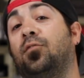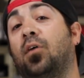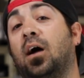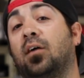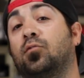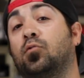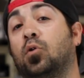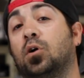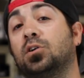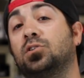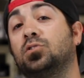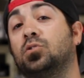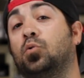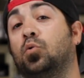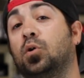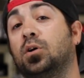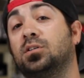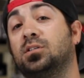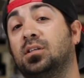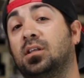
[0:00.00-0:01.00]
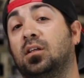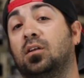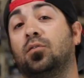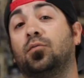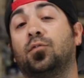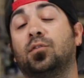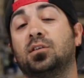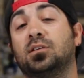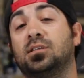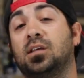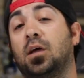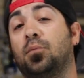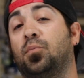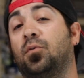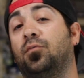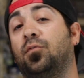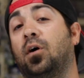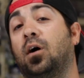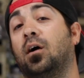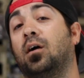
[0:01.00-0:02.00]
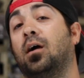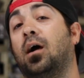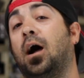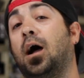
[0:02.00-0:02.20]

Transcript: five question quiz and enter for this amplifier.